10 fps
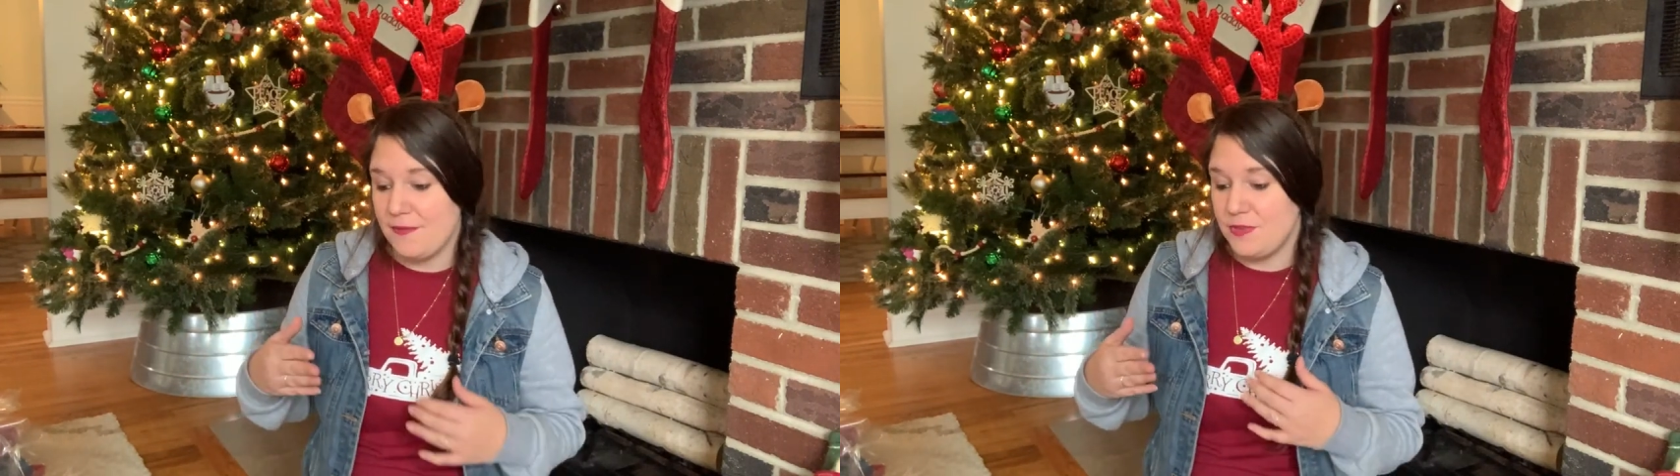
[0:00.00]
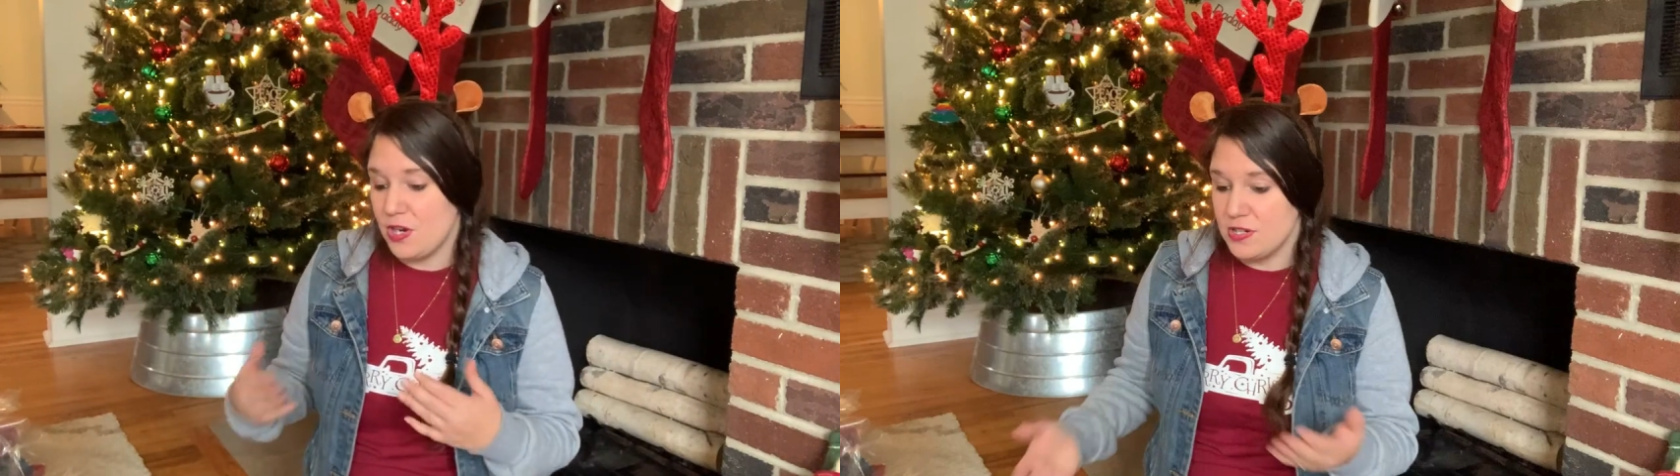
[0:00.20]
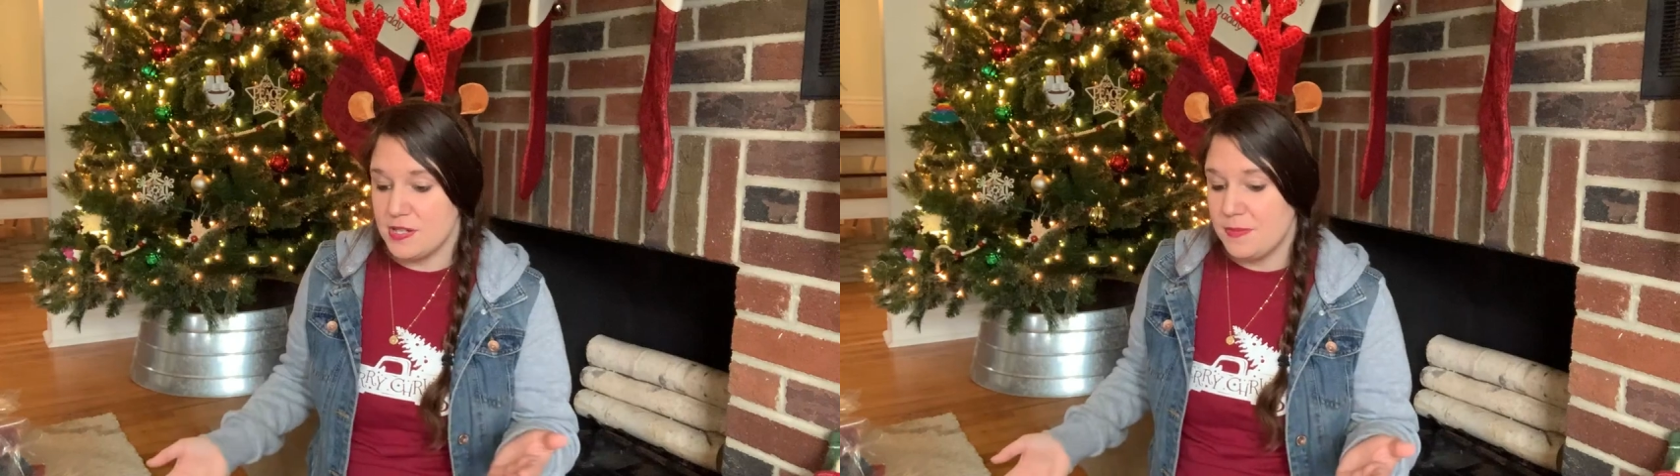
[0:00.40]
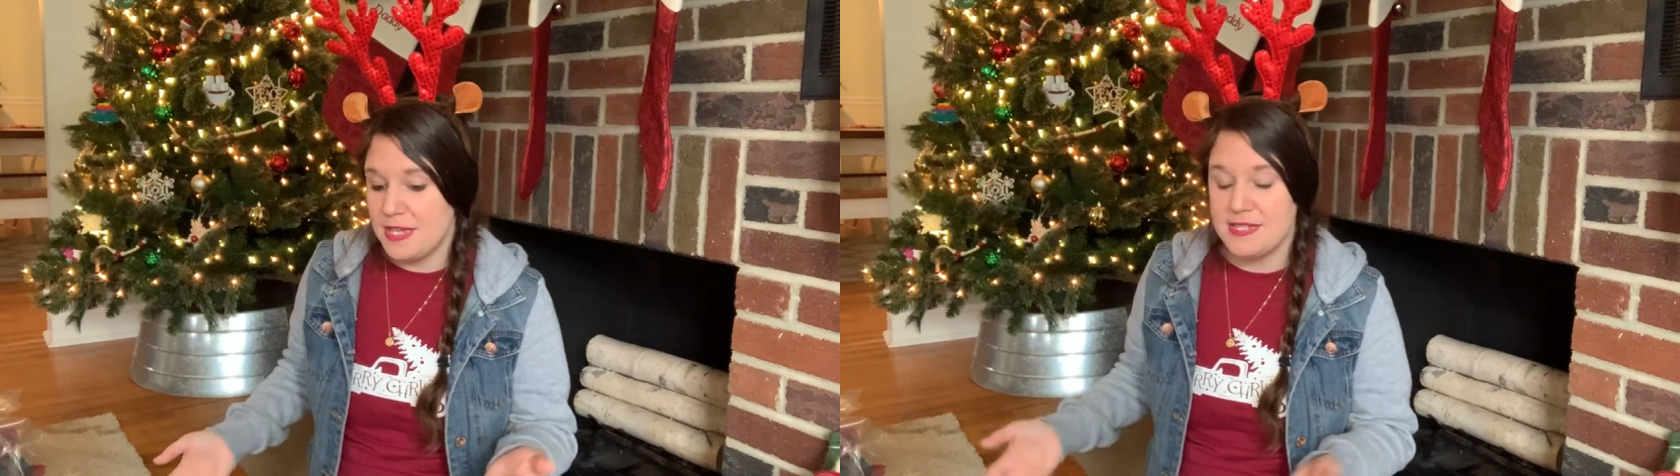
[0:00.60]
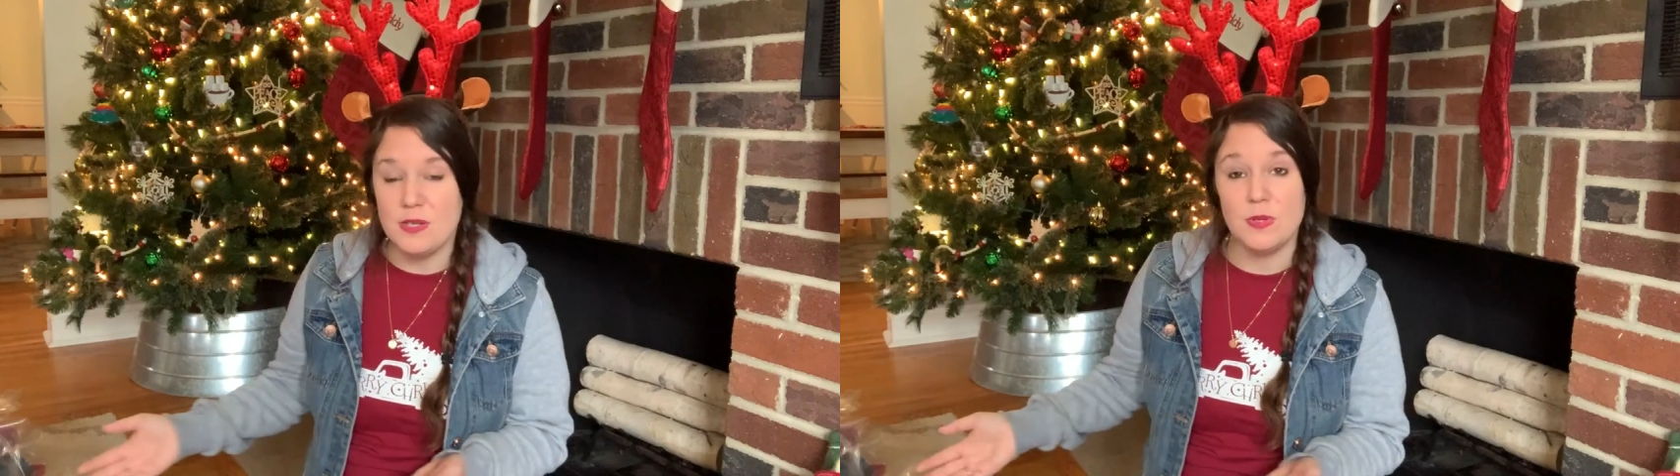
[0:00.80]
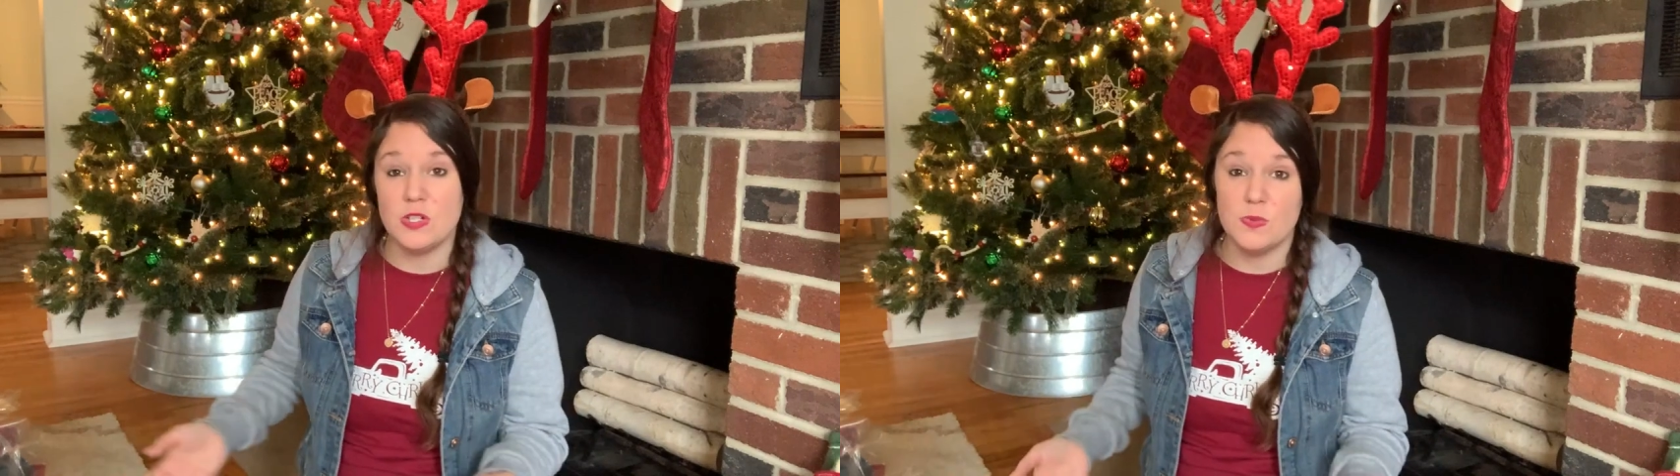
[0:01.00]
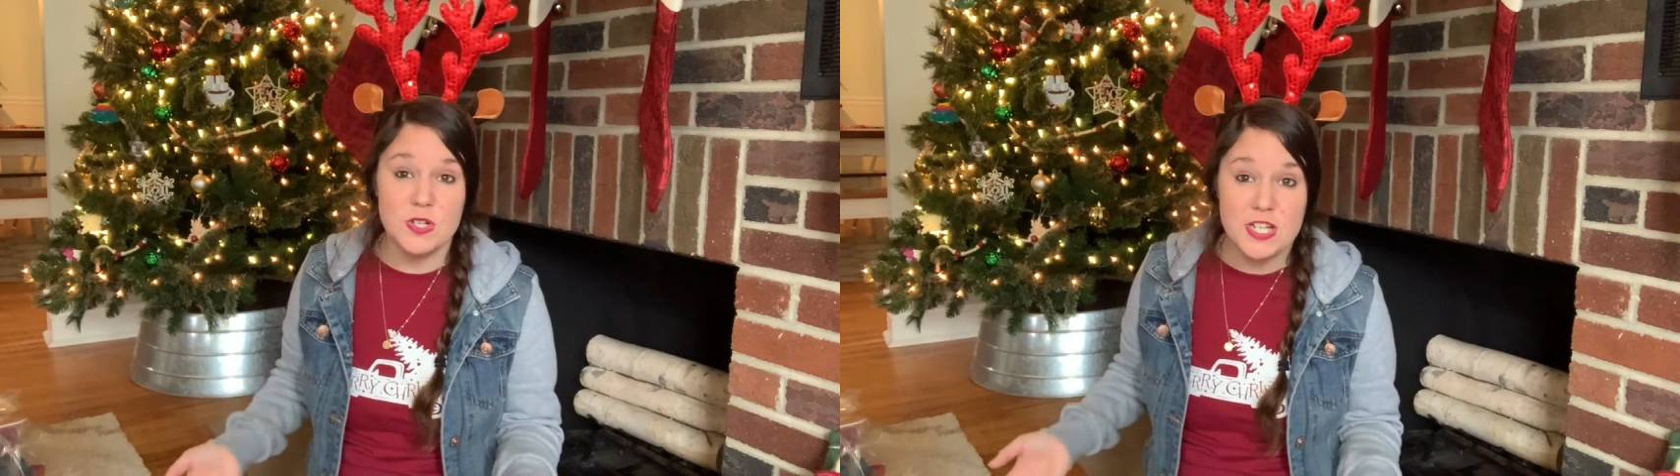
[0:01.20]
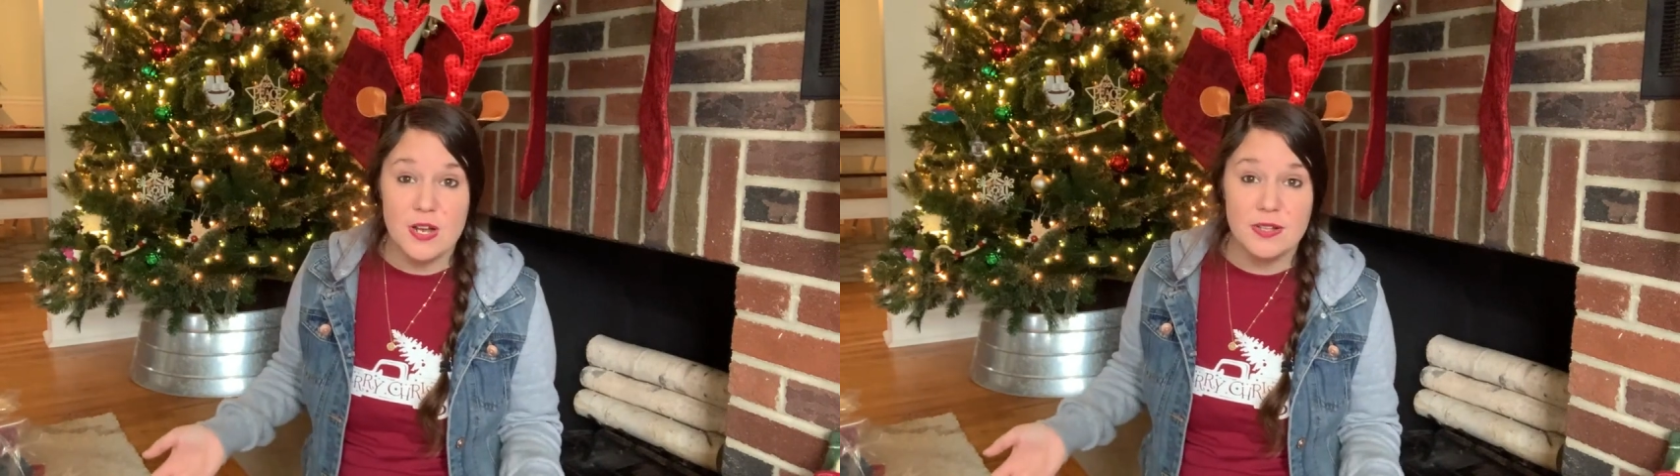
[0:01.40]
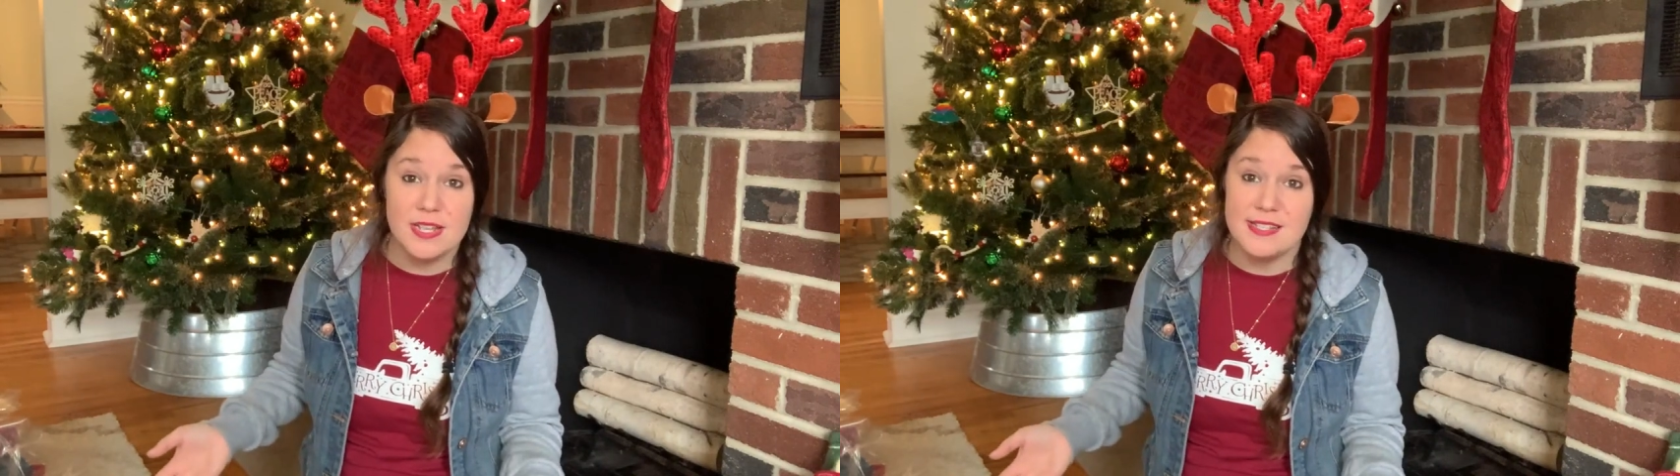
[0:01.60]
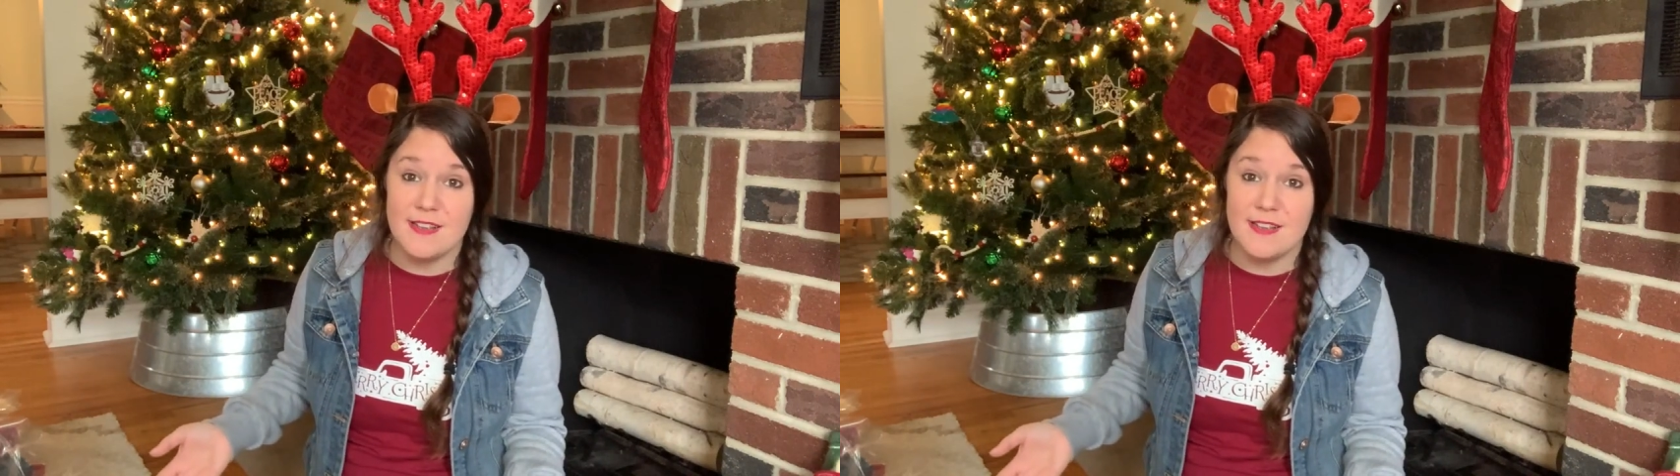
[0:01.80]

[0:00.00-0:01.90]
If there are some things that you want to switch out in these